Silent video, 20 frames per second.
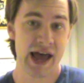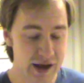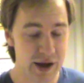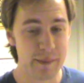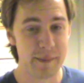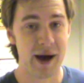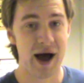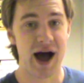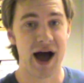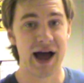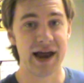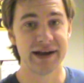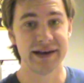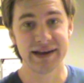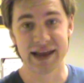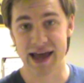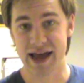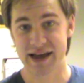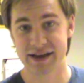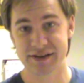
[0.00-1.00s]
Come on,
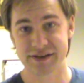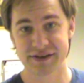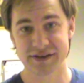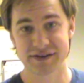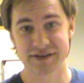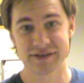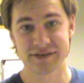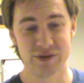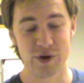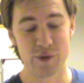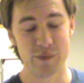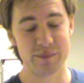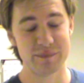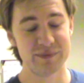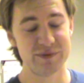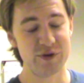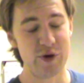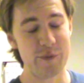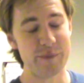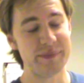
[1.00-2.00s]
Dex.
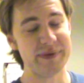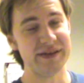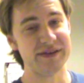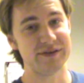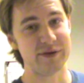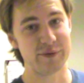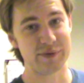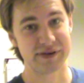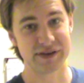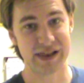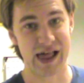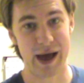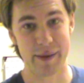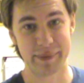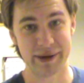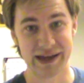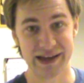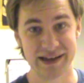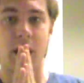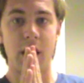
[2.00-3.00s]
Don't be so
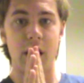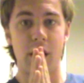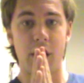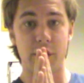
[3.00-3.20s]
sloppy.